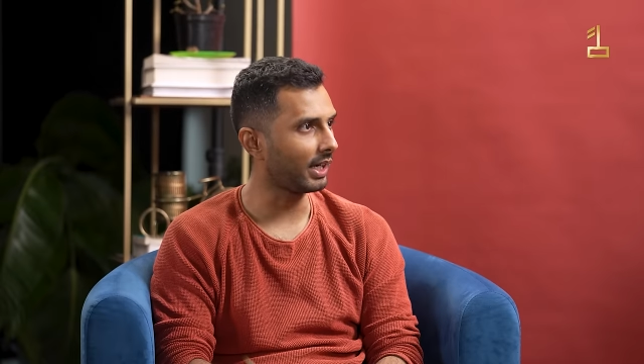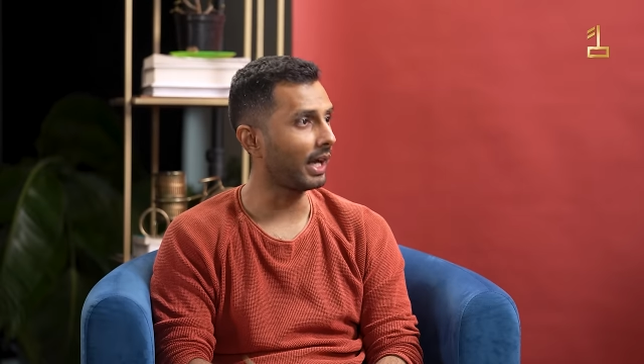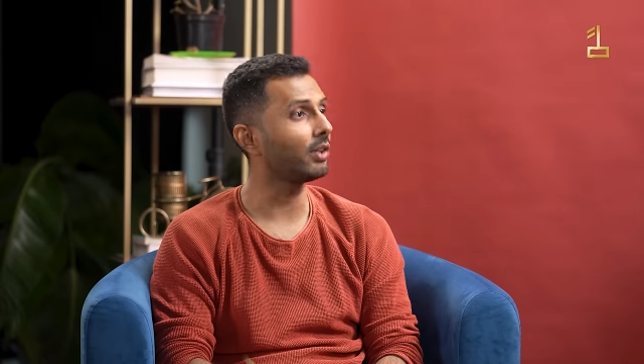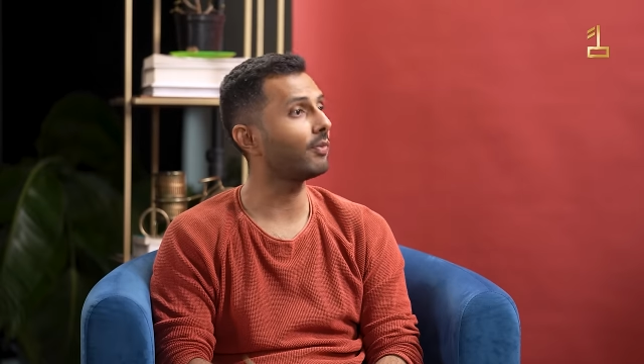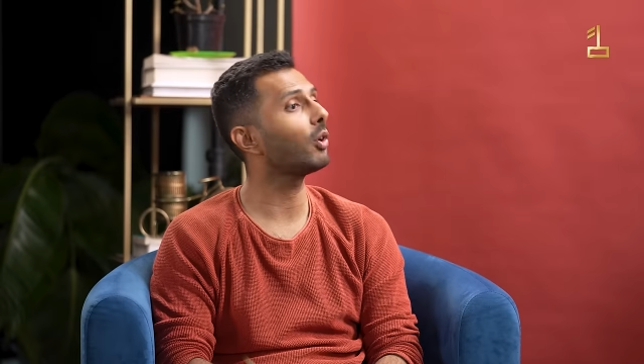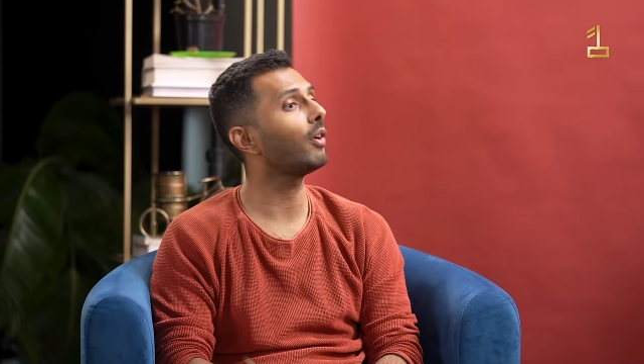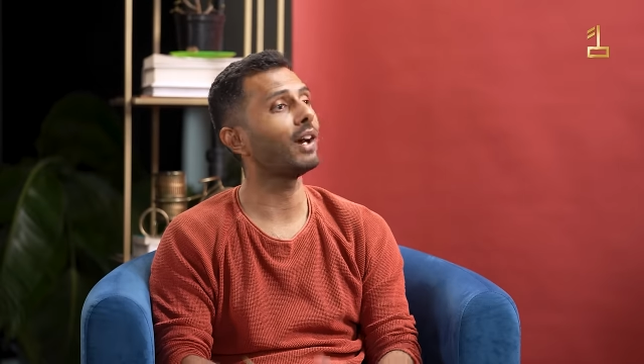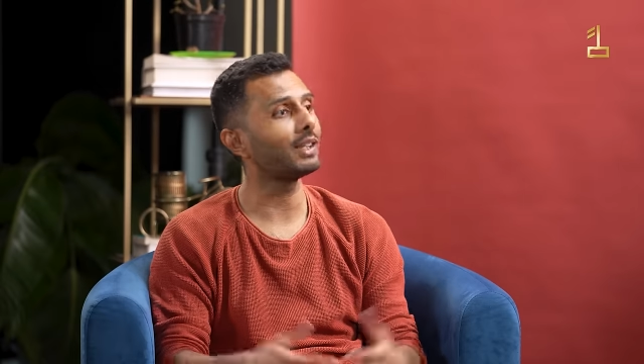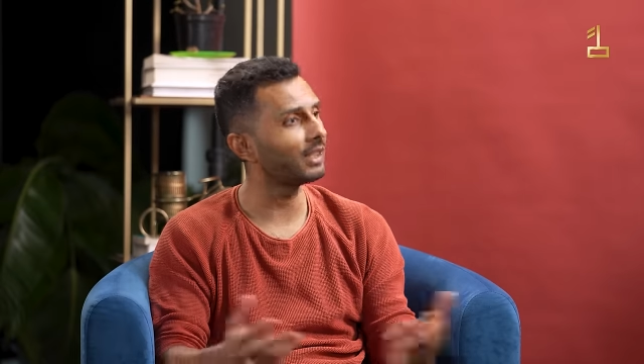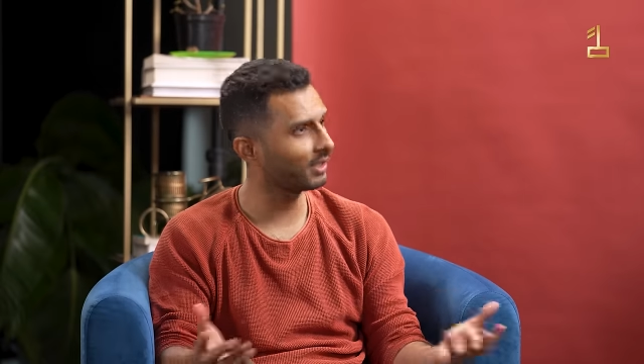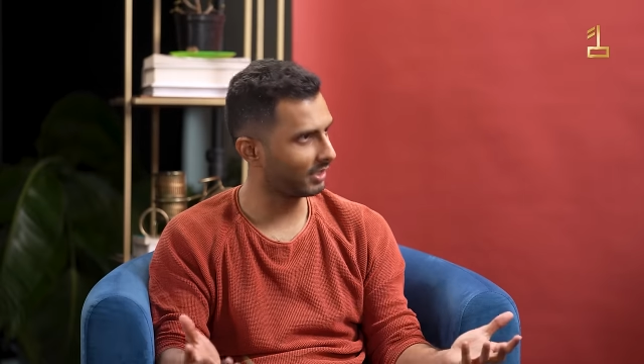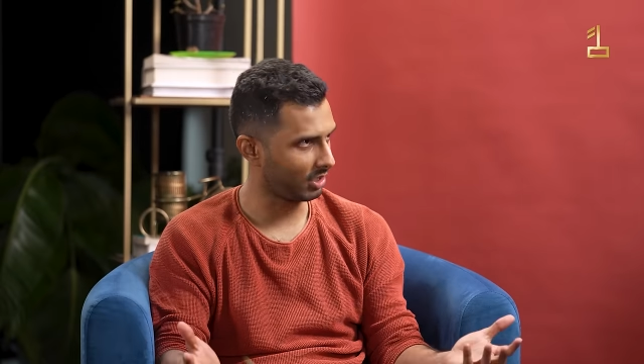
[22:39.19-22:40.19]
and if you have
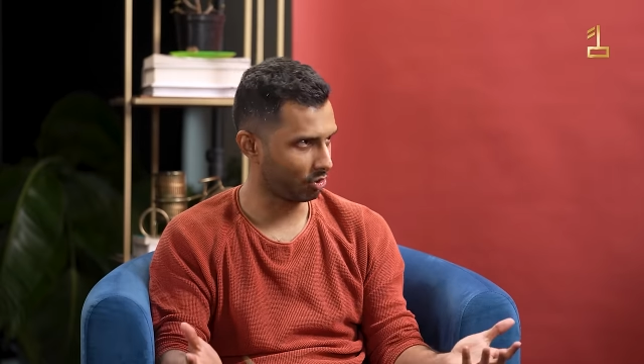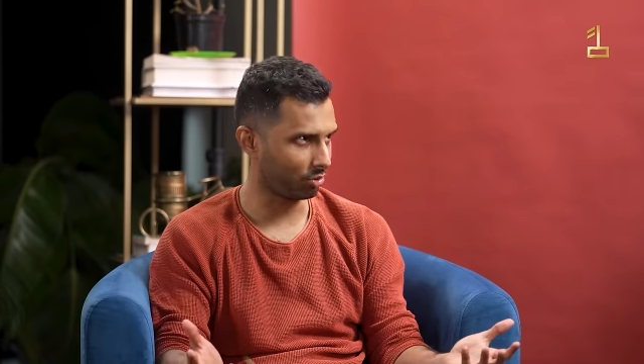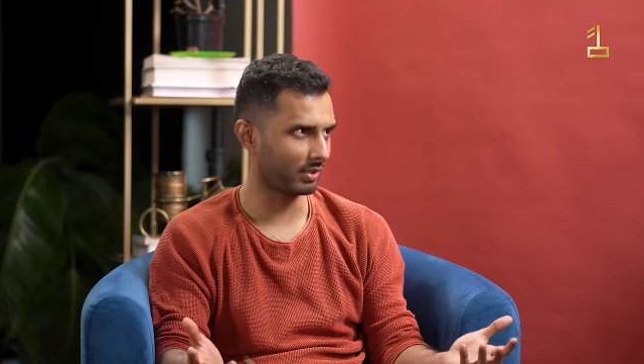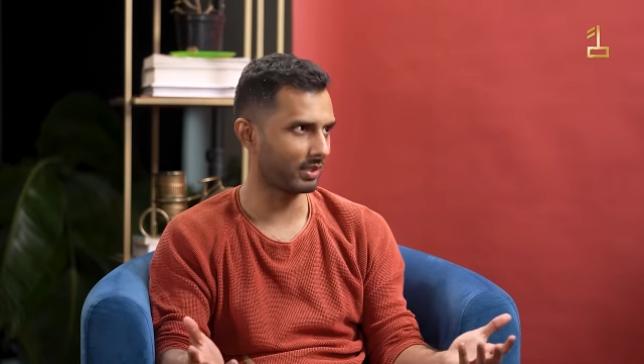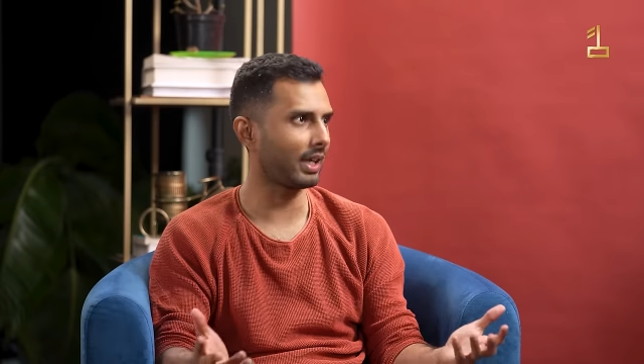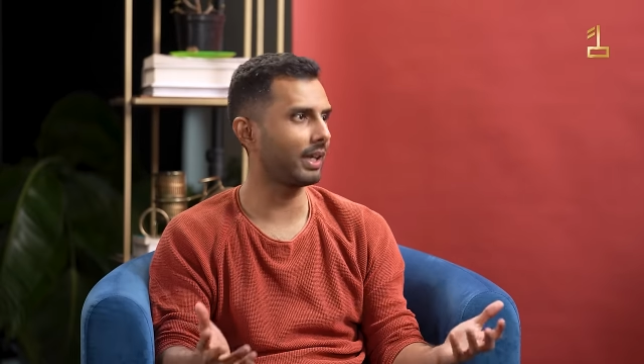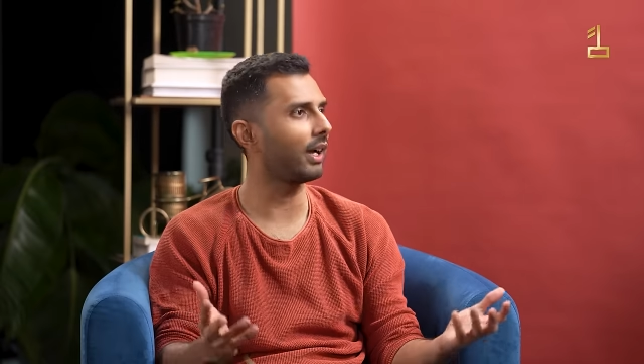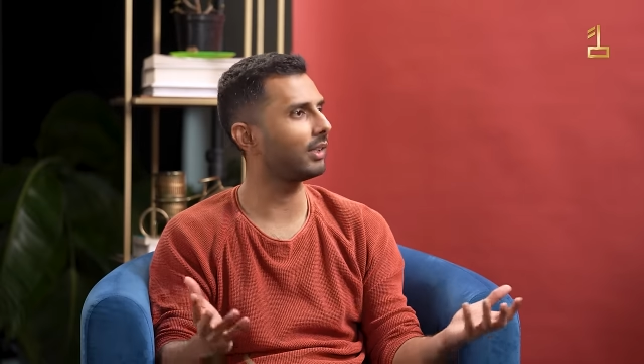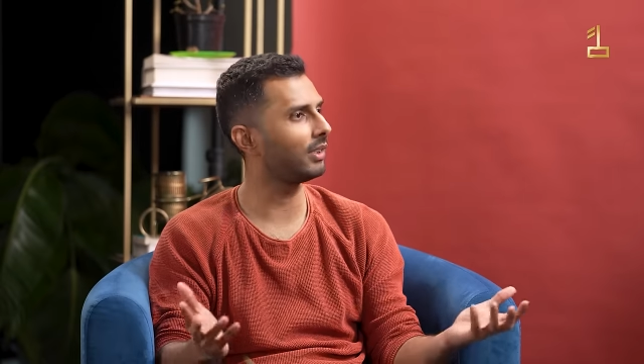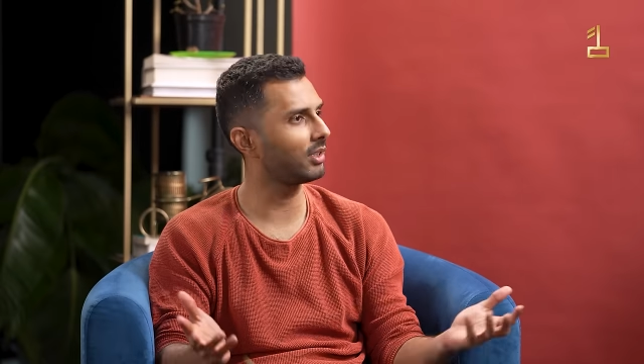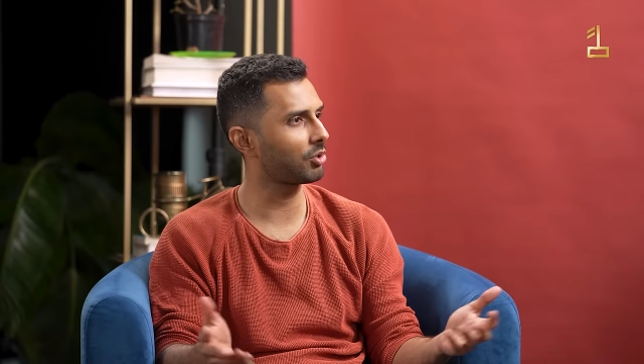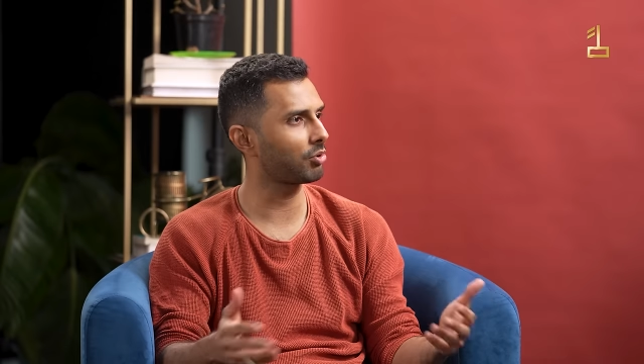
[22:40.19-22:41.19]
other issues, right, other
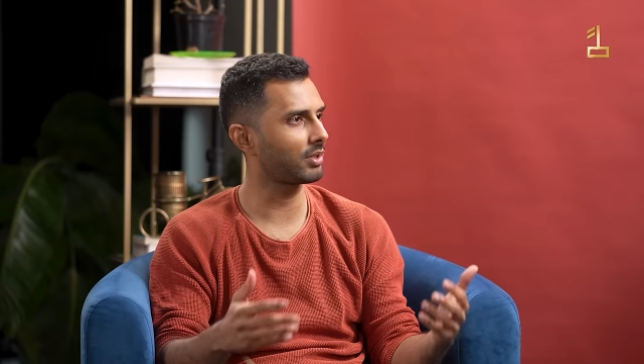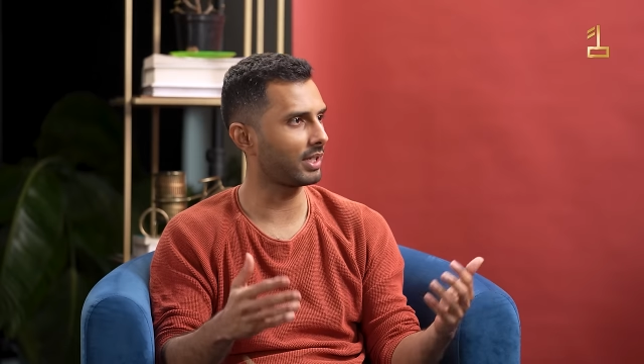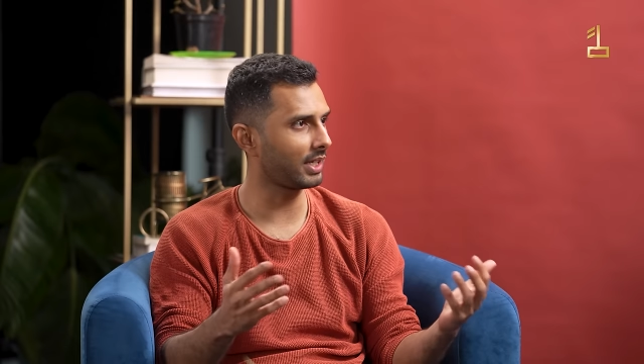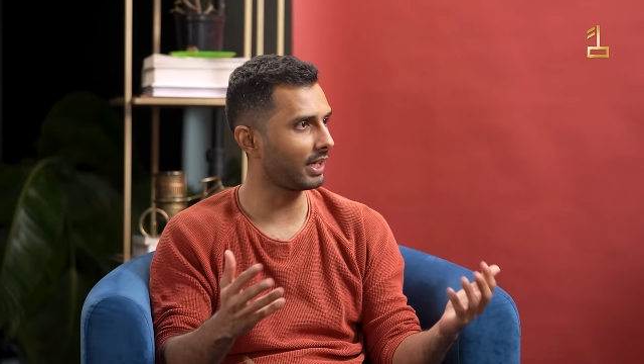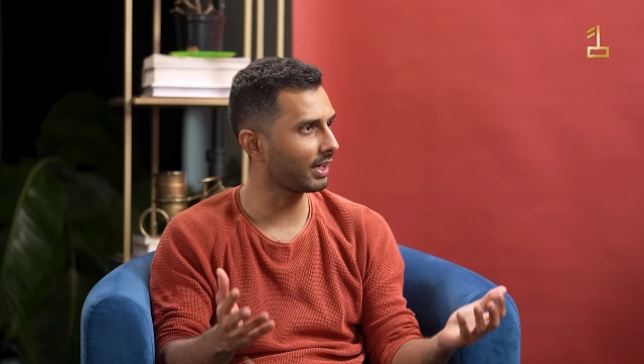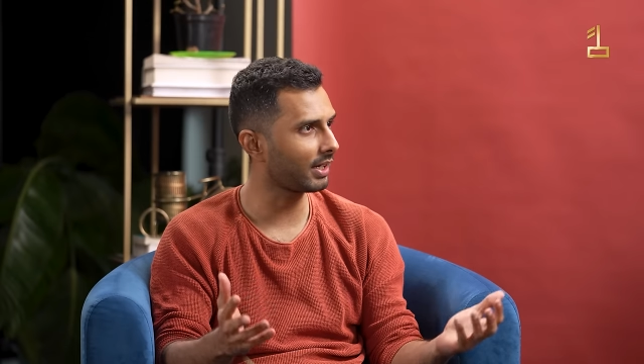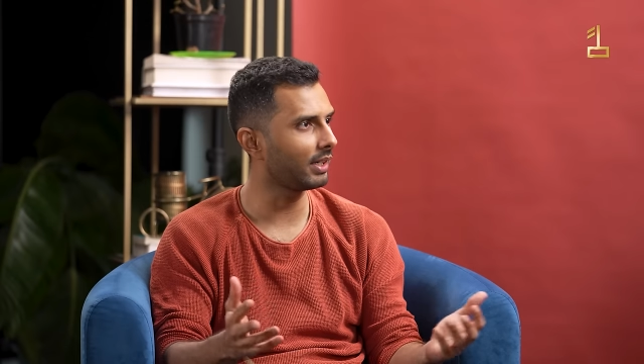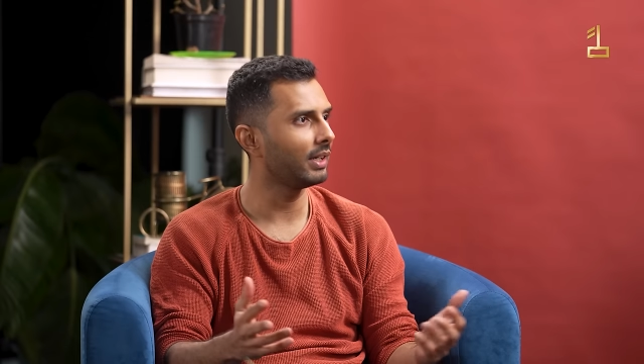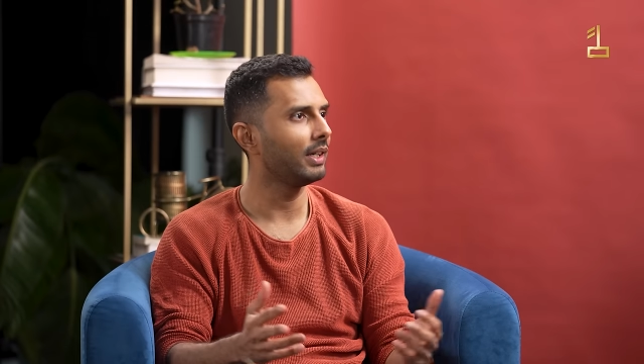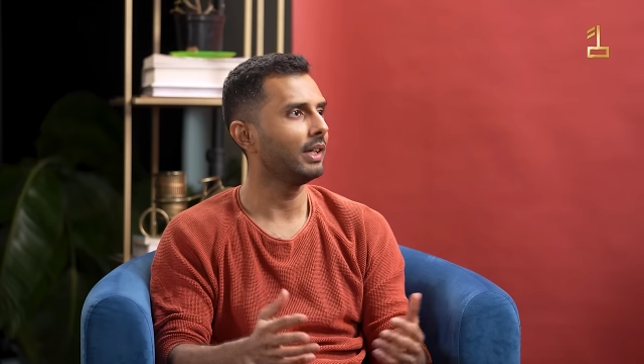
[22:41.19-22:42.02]
issues, etc.,